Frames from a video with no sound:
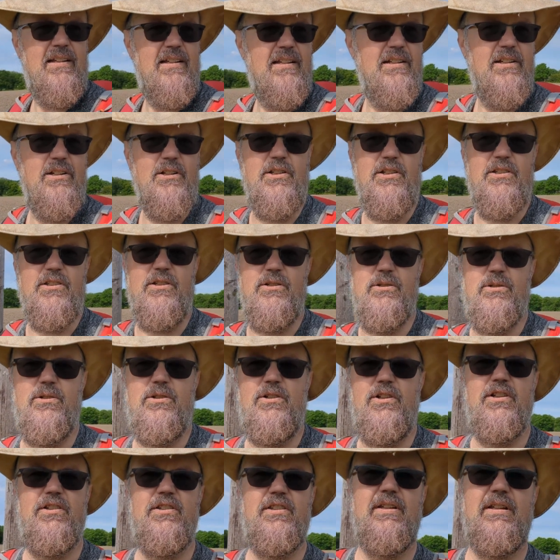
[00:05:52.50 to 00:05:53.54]
Gosh, it's
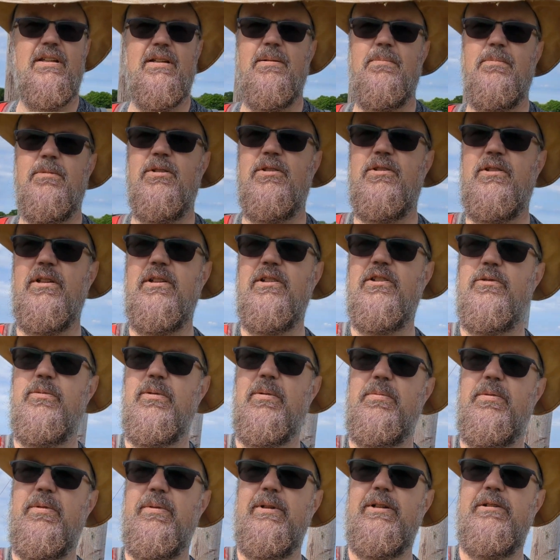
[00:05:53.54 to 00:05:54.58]
gorgeous. I'm just going to
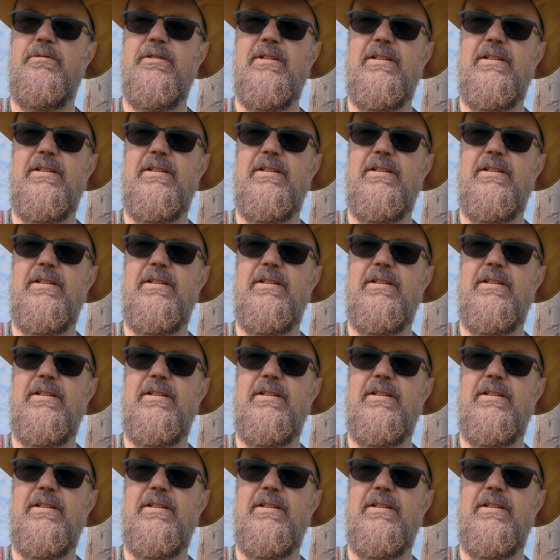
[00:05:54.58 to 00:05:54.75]
swap you up.